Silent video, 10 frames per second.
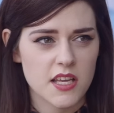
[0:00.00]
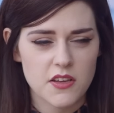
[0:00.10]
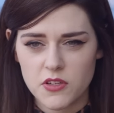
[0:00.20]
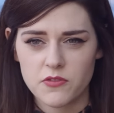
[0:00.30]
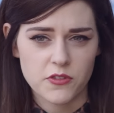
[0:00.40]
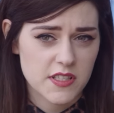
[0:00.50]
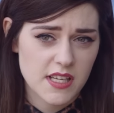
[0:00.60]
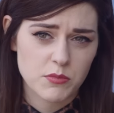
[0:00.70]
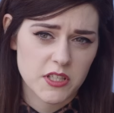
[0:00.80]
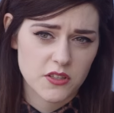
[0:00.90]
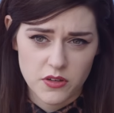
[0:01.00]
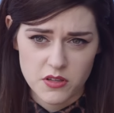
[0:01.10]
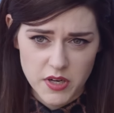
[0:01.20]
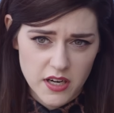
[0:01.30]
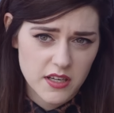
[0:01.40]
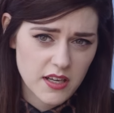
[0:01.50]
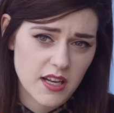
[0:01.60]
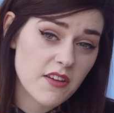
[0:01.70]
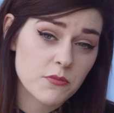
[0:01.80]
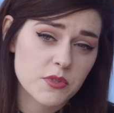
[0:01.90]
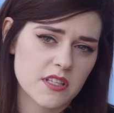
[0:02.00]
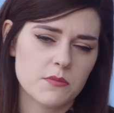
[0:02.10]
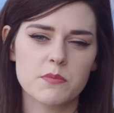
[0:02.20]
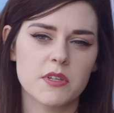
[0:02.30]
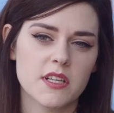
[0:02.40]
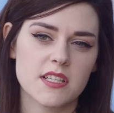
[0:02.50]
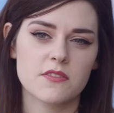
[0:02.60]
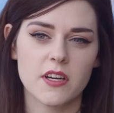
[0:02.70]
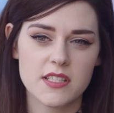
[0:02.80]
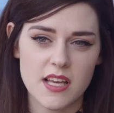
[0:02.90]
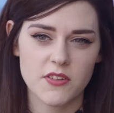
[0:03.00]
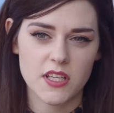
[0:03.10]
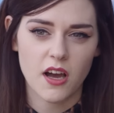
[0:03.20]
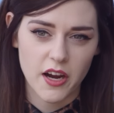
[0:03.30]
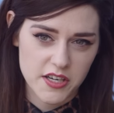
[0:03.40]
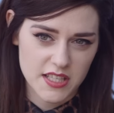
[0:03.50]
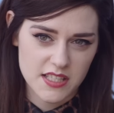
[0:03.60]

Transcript: even for example in North America 11% of people identify as having Irish